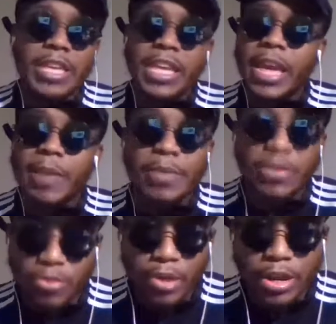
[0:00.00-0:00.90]
he had
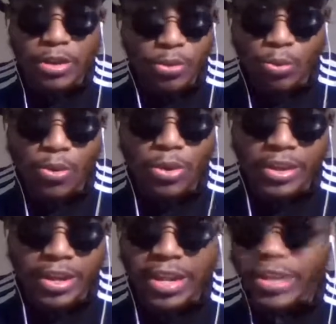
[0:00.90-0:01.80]
been training through all
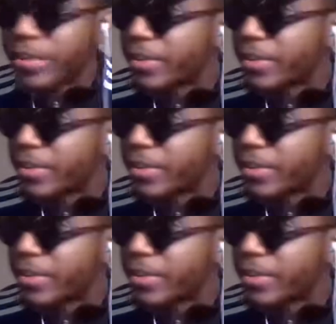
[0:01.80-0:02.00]
of that.